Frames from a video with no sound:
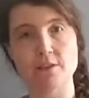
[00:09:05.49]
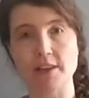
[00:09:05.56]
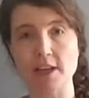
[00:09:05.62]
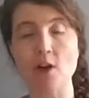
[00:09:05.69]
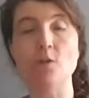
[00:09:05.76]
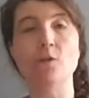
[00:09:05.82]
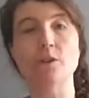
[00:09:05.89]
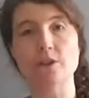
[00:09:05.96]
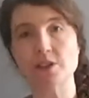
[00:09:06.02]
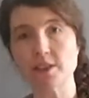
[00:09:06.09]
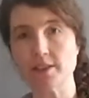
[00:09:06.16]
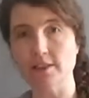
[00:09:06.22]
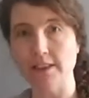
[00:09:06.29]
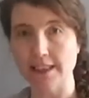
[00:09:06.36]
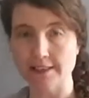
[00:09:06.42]
So the owner
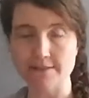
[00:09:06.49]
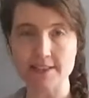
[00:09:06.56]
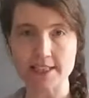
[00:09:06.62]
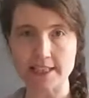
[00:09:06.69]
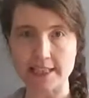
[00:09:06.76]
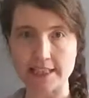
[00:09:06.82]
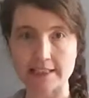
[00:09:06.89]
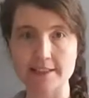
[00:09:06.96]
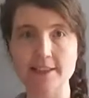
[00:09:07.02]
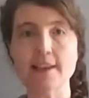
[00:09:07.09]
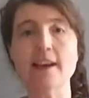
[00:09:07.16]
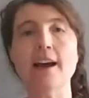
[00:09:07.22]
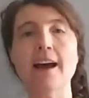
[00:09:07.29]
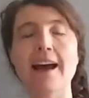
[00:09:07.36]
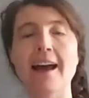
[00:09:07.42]
still lives in it,
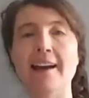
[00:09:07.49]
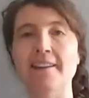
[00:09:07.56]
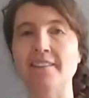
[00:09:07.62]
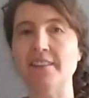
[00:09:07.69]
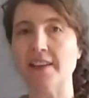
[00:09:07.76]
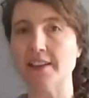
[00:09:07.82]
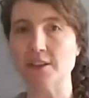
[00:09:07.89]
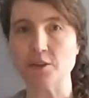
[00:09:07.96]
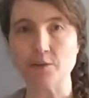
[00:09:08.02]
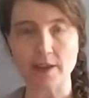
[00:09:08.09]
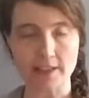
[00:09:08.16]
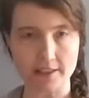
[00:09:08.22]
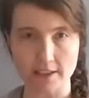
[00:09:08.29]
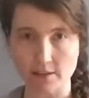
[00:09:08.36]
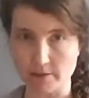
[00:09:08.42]
and then you
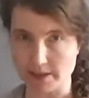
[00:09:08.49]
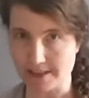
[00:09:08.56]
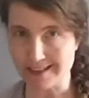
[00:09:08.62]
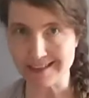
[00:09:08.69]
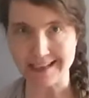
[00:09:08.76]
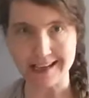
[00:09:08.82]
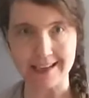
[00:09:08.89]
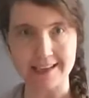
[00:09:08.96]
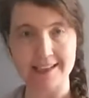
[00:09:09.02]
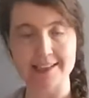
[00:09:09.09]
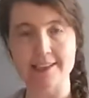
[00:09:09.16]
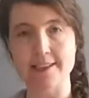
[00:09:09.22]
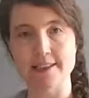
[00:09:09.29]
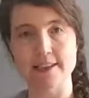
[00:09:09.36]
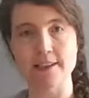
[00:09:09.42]
get to go and stay
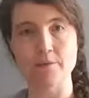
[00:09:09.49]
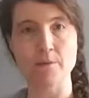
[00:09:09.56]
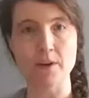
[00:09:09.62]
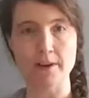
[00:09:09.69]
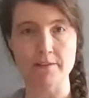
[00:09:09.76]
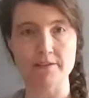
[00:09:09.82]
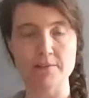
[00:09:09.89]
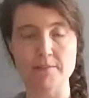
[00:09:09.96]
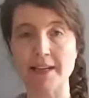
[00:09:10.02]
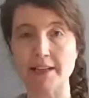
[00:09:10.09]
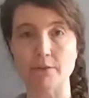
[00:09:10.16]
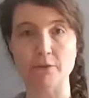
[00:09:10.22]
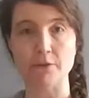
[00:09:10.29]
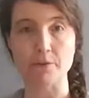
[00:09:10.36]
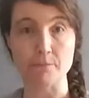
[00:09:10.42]
in one of the
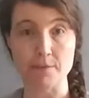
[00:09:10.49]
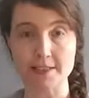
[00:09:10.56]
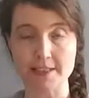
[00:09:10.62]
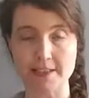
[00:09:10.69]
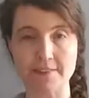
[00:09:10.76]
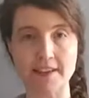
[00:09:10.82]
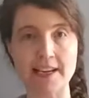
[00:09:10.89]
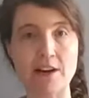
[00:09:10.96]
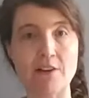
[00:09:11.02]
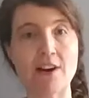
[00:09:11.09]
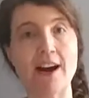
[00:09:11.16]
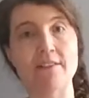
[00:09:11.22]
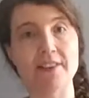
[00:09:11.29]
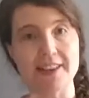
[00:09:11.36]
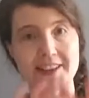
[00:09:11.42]
many rooms that they now
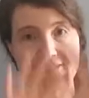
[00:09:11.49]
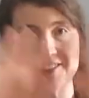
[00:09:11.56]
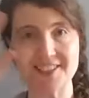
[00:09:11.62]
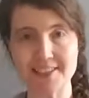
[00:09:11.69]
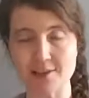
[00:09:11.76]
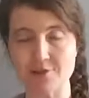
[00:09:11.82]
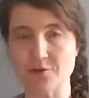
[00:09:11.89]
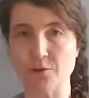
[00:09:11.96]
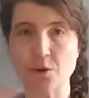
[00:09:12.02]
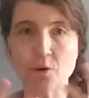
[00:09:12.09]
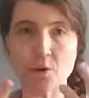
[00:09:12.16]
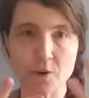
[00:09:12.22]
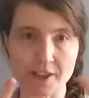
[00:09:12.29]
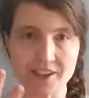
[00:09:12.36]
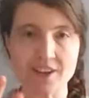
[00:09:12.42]
have. And they have the central
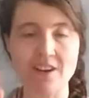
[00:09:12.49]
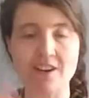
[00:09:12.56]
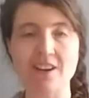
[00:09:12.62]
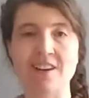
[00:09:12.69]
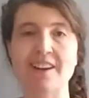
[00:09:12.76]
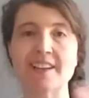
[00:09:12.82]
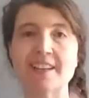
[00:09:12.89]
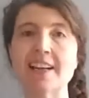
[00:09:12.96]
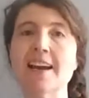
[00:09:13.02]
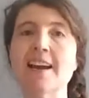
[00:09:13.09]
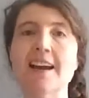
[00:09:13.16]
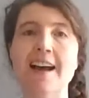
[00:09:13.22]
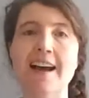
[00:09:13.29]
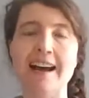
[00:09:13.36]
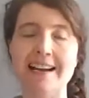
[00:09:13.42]
courtyard,
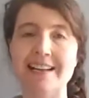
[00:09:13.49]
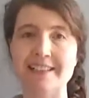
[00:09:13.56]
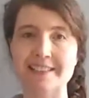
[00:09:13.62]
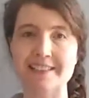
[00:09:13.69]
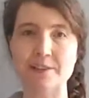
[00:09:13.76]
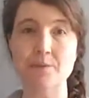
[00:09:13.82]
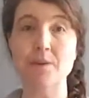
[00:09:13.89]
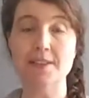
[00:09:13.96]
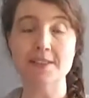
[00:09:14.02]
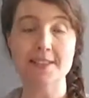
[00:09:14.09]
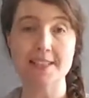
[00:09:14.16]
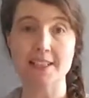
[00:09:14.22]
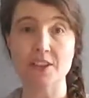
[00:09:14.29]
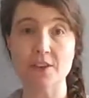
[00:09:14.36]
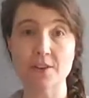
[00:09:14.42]
and the
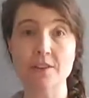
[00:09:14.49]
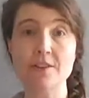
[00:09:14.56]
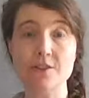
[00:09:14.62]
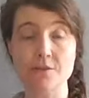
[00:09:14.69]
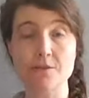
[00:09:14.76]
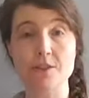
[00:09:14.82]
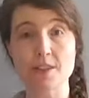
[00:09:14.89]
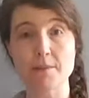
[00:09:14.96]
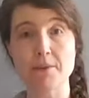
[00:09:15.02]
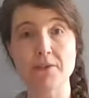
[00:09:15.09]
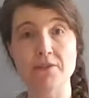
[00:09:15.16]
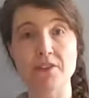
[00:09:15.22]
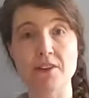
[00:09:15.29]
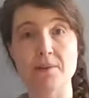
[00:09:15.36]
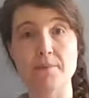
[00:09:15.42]
ones in Gyeongju, some
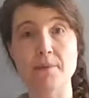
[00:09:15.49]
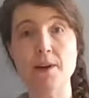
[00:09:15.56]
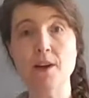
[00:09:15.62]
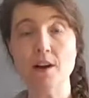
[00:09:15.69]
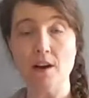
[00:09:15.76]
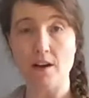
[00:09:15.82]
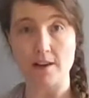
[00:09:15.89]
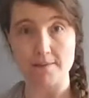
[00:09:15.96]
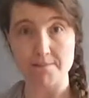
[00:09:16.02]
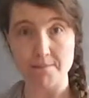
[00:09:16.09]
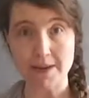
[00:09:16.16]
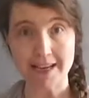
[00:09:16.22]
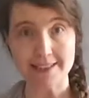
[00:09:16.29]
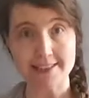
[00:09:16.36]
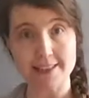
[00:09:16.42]
of them are
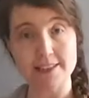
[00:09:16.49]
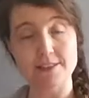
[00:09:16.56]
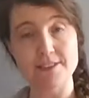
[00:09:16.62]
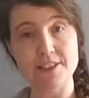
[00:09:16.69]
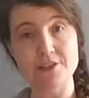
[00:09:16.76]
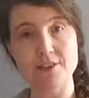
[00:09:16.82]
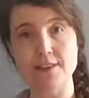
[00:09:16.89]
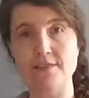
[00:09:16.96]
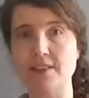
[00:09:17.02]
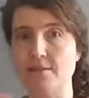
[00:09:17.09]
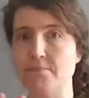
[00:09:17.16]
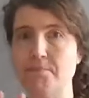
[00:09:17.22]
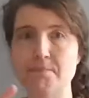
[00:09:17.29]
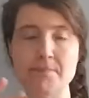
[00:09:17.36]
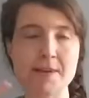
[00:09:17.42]
massive. And so they have
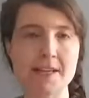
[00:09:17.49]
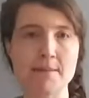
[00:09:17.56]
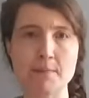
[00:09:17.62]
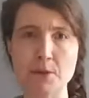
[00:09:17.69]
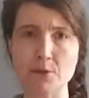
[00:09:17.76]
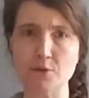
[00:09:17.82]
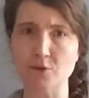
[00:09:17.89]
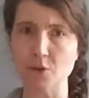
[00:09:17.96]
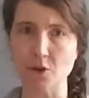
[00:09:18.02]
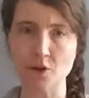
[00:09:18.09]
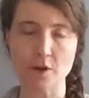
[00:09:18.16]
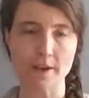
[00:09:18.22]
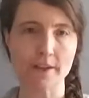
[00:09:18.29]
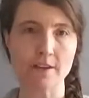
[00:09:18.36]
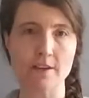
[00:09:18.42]
these big, beautiful
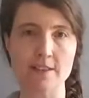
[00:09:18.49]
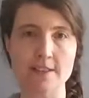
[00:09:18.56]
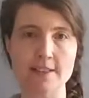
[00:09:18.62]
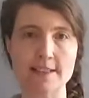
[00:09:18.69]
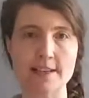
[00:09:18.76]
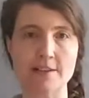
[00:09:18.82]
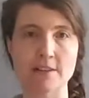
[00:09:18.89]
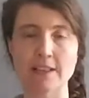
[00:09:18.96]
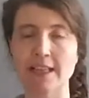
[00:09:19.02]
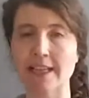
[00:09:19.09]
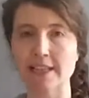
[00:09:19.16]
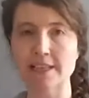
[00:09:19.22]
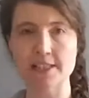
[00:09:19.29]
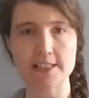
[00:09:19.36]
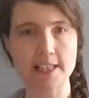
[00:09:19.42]
courtyards that are
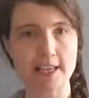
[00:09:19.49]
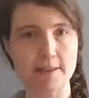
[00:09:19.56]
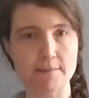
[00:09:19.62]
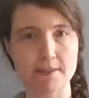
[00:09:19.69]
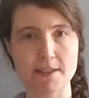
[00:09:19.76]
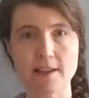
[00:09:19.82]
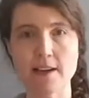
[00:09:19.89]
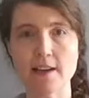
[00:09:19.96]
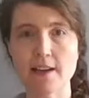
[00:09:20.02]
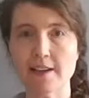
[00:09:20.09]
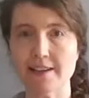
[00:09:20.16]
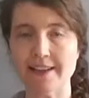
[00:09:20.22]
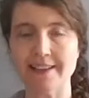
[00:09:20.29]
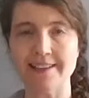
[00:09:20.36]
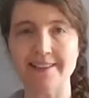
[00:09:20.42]
landscaped
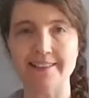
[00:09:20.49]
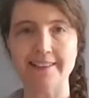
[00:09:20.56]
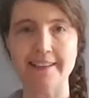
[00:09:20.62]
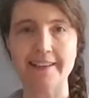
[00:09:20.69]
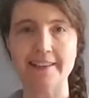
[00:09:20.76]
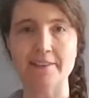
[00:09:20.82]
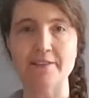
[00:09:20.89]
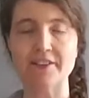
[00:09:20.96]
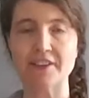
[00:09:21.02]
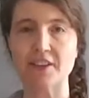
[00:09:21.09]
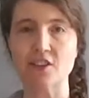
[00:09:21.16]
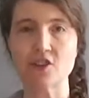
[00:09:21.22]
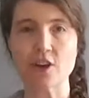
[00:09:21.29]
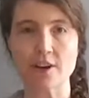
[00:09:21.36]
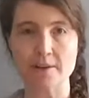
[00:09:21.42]
in a
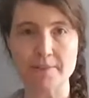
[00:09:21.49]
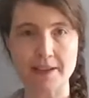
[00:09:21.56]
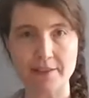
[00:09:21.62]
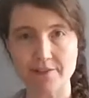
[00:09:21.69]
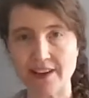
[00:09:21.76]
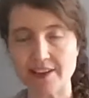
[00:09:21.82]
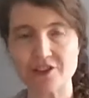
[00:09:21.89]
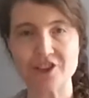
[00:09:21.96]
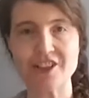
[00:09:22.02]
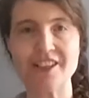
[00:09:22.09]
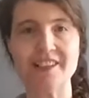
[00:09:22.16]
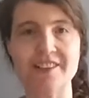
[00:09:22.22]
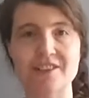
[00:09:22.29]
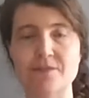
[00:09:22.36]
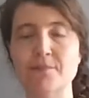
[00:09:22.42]
very charming
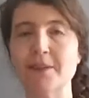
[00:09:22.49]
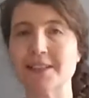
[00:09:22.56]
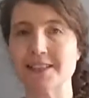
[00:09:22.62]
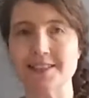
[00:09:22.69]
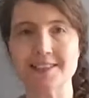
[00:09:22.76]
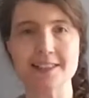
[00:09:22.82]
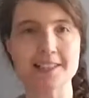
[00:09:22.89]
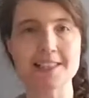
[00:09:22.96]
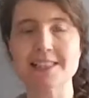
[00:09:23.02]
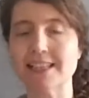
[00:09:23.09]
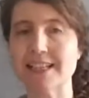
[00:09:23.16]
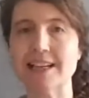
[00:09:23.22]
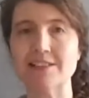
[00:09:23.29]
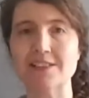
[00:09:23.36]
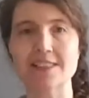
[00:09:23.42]
fashion. And there's places to
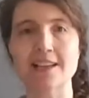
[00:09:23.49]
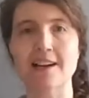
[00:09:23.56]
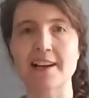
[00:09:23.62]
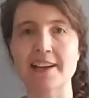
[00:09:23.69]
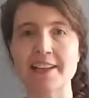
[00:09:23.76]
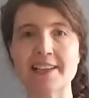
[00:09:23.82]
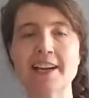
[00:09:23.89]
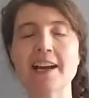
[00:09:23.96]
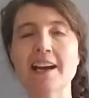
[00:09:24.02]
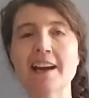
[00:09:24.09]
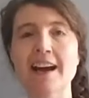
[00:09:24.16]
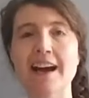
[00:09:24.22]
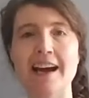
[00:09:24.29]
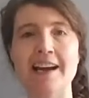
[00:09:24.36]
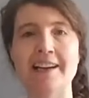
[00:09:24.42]
sit outside
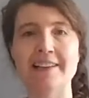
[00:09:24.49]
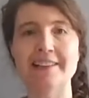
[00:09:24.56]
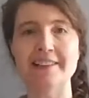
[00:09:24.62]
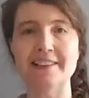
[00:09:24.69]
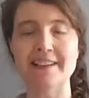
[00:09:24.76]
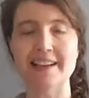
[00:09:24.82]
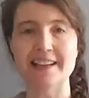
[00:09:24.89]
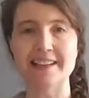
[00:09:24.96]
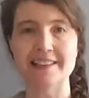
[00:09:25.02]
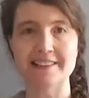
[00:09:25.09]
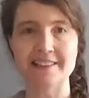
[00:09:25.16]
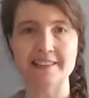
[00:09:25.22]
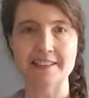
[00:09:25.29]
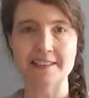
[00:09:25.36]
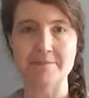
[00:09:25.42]

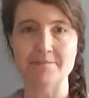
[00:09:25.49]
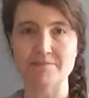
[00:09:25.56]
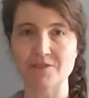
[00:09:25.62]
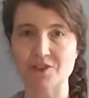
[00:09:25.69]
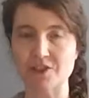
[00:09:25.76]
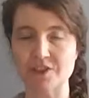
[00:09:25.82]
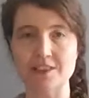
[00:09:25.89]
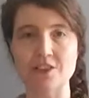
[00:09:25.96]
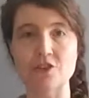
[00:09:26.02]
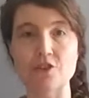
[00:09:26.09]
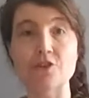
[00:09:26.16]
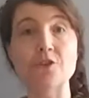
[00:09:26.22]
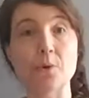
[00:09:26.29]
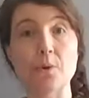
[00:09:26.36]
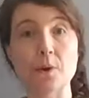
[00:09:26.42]
and just
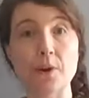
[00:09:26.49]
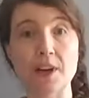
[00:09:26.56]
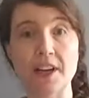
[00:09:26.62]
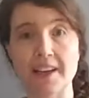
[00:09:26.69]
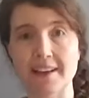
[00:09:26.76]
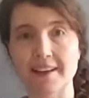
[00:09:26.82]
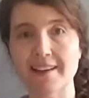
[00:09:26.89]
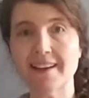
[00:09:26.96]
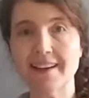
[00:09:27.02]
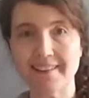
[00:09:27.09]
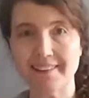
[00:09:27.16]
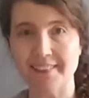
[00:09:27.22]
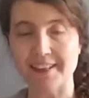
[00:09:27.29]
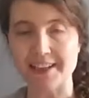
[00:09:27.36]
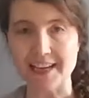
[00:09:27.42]
enjoy
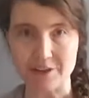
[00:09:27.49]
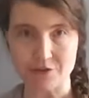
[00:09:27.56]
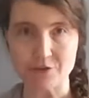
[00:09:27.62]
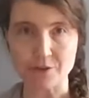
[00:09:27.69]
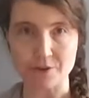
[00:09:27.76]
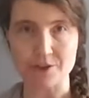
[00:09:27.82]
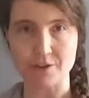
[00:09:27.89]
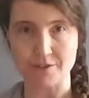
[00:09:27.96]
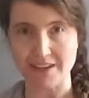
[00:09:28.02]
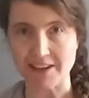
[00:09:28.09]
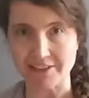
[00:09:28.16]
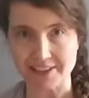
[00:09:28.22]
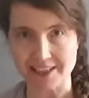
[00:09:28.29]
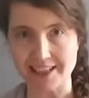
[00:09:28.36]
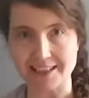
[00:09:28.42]
the natural
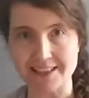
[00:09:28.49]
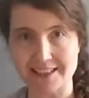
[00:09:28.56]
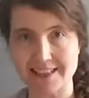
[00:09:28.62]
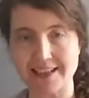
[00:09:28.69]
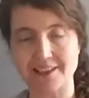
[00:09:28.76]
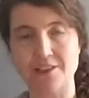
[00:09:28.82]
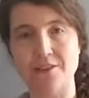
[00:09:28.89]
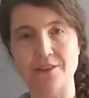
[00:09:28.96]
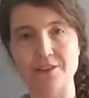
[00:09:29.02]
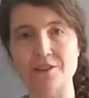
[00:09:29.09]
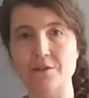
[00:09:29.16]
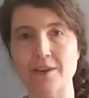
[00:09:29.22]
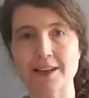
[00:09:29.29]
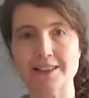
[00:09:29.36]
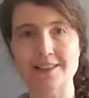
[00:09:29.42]
surroundings that
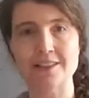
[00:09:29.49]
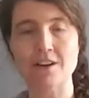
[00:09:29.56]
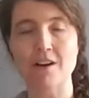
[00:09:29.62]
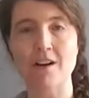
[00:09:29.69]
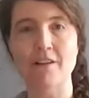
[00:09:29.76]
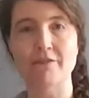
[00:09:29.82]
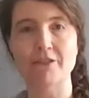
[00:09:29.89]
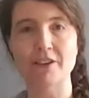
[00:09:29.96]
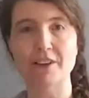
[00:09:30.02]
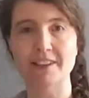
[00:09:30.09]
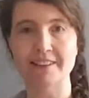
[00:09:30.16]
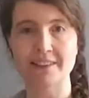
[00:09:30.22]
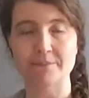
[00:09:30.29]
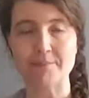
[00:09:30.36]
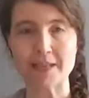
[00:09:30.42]
Gyeongju has to offer,
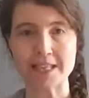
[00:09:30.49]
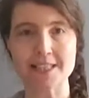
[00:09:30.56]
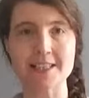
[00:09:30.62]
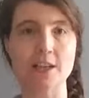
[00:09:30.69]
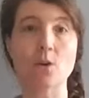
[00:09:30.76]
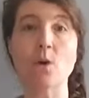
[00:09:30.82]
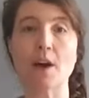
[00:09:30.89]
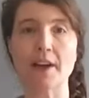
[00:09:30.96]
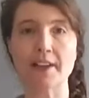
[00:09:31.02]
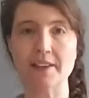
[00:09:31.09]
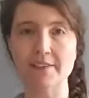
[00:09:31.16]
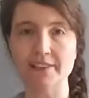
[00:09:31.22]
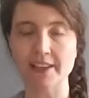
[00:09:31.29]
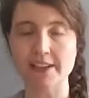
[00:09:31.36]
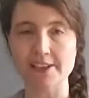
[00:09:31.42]
and the peace and
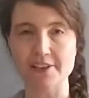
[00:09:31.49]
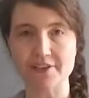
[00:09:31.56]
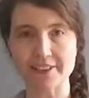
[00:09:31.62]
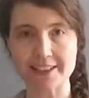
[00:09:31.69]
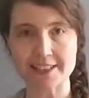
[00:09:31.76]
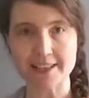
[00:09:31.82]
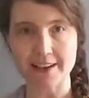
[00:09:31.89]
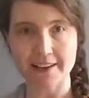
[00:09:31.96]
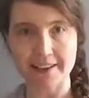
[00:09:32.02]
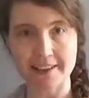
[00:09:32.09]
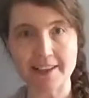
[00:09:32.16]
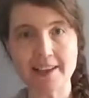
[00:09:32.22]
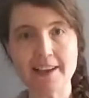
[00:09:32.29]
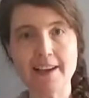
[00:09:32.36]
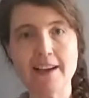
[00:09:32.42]
quiet of the countryside.